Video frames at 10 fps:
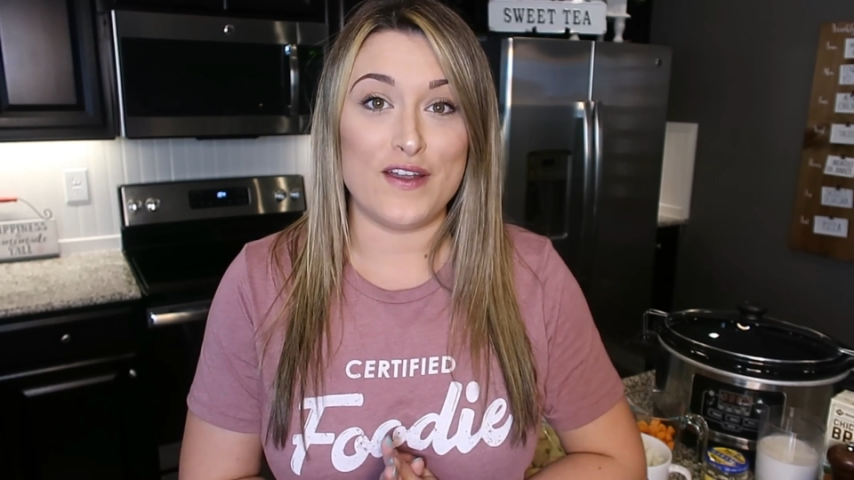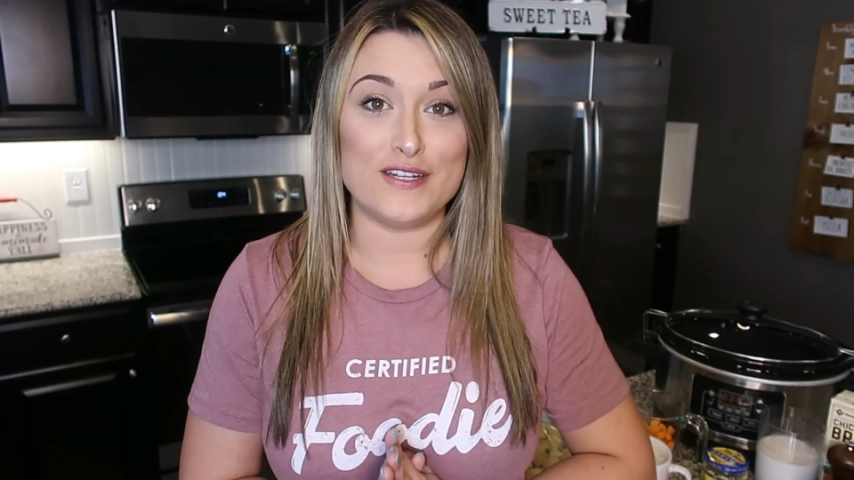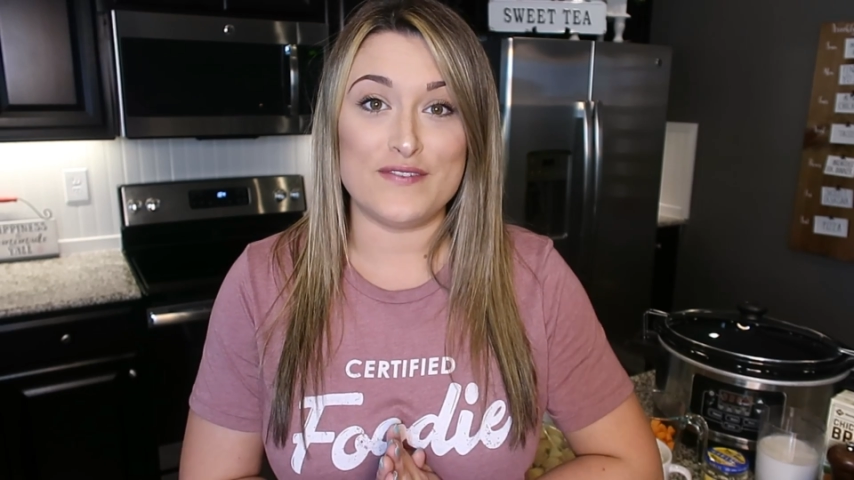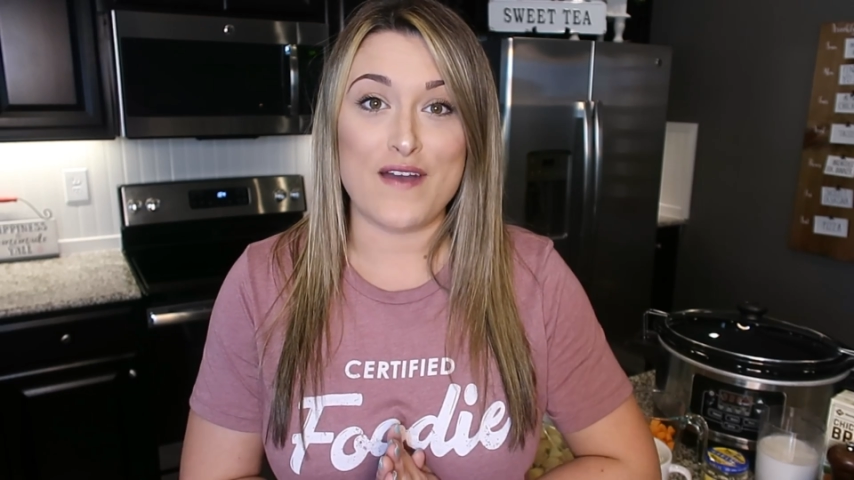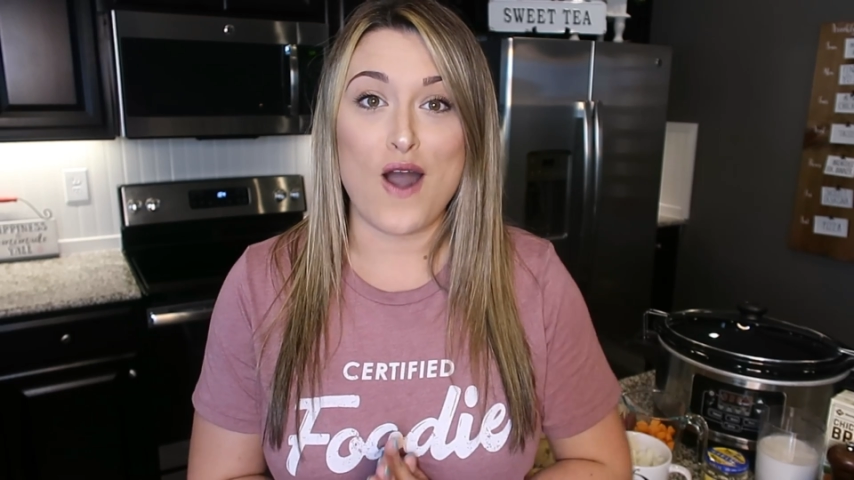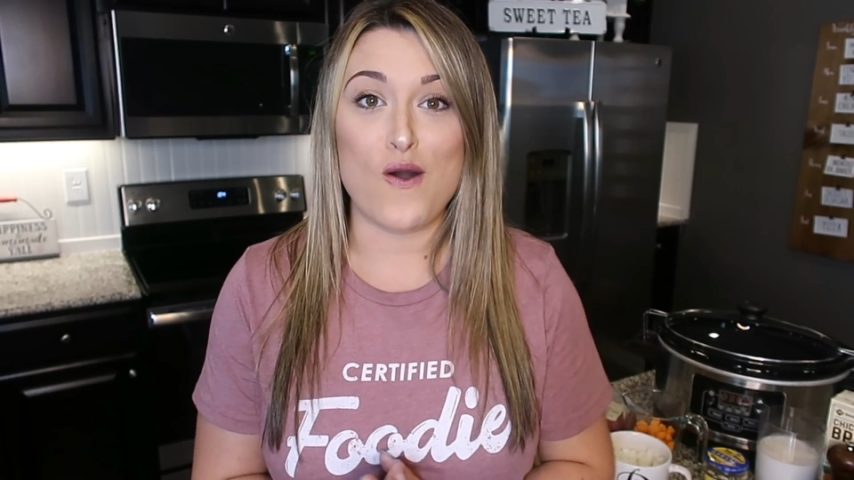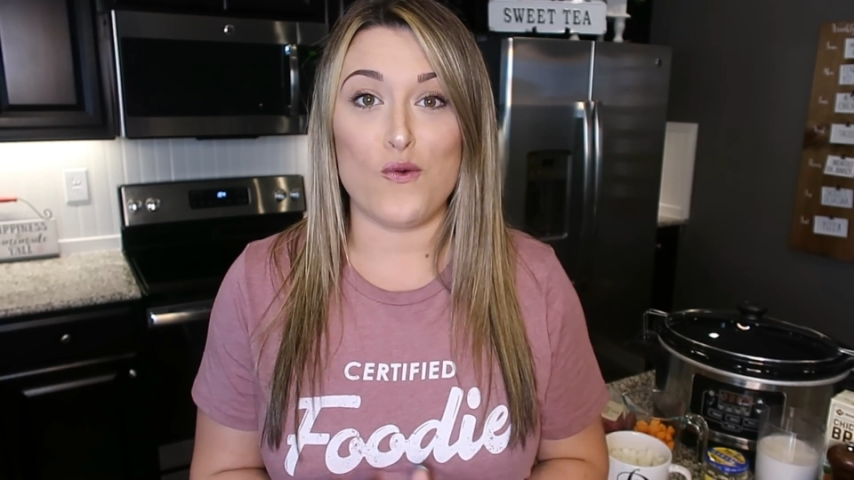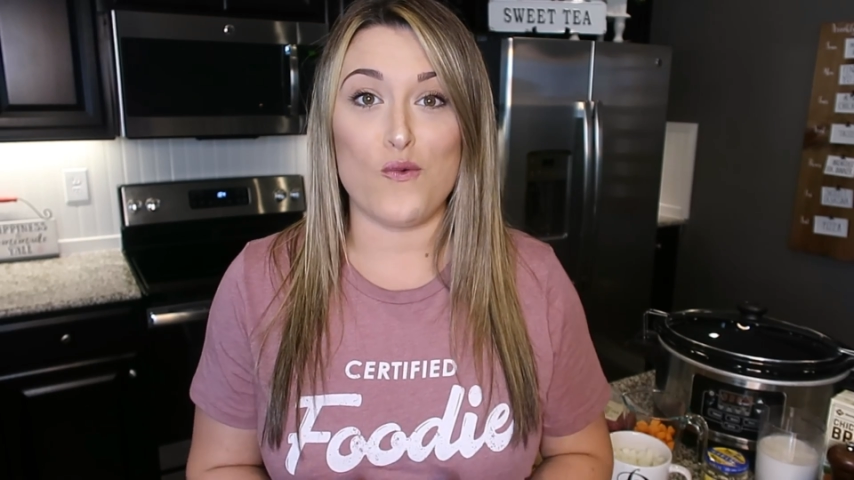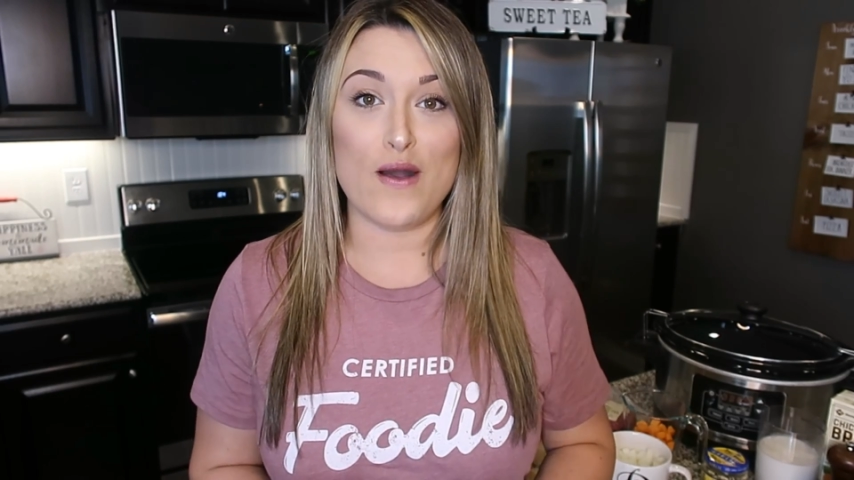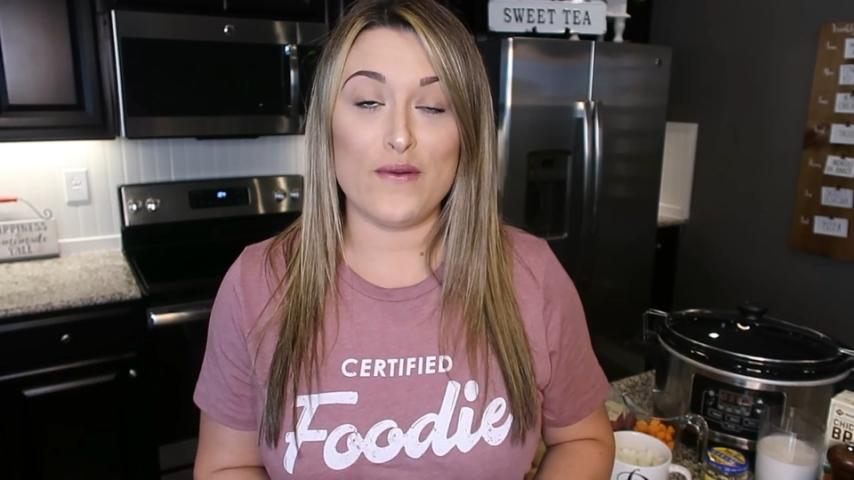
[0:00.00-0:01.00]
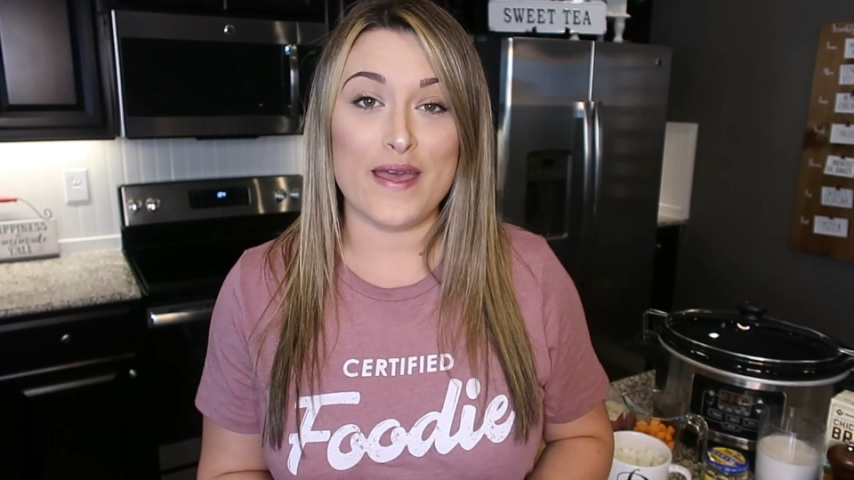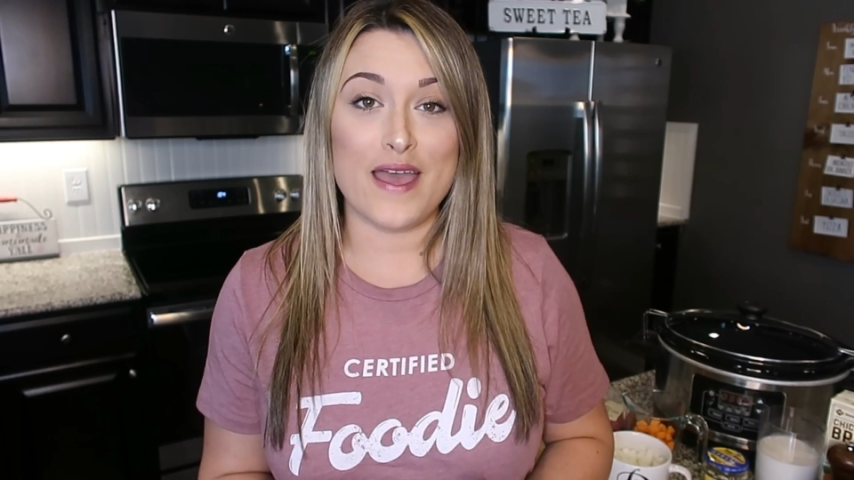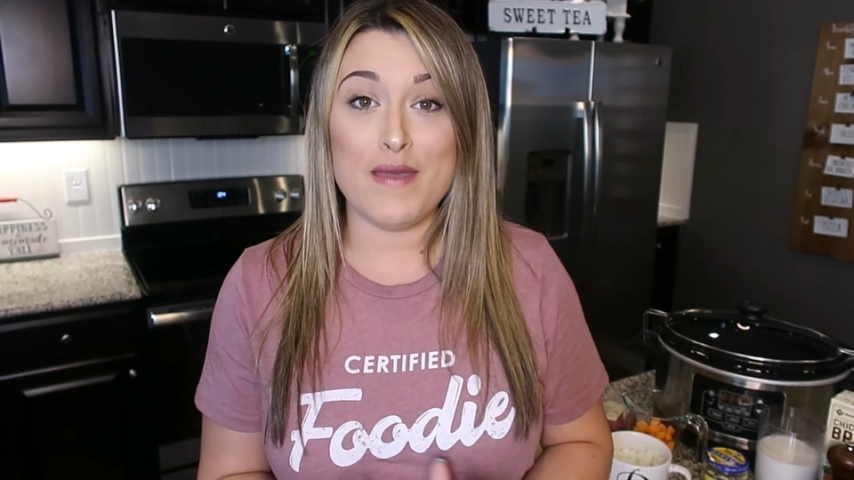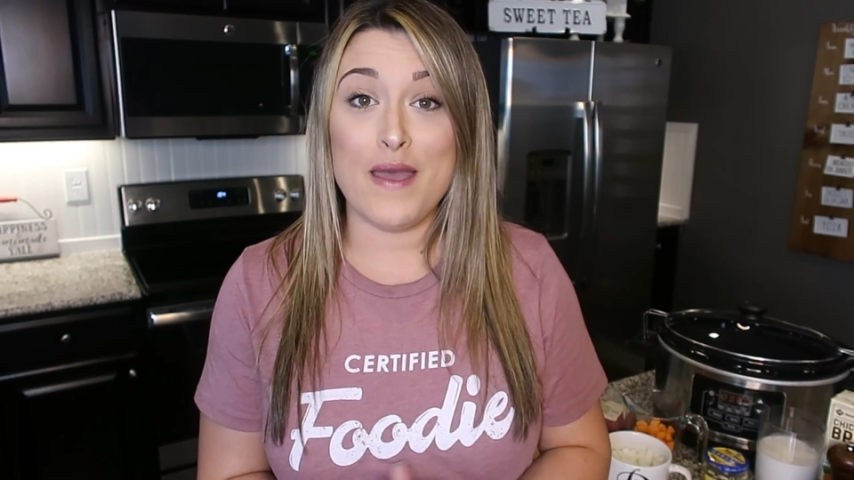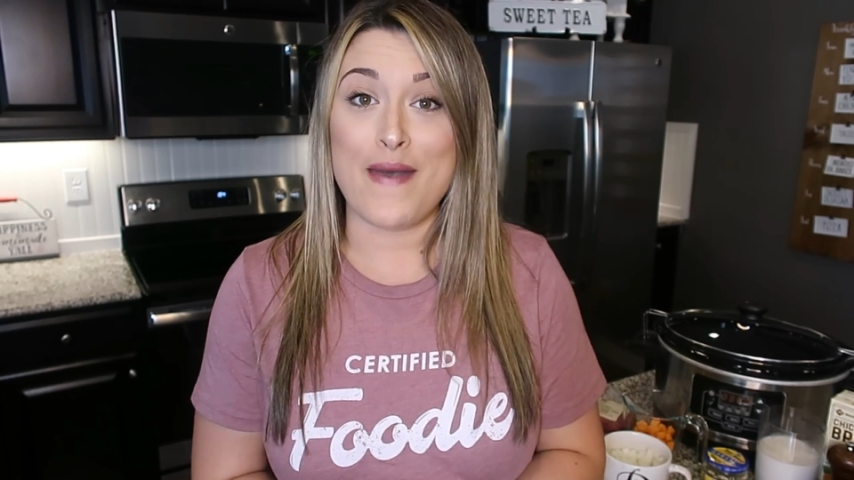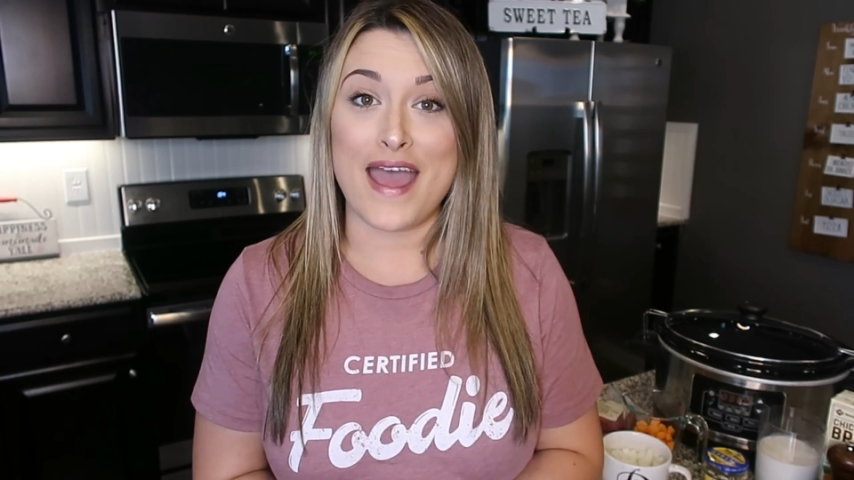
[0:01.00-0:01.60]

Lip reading: first of all, welcome.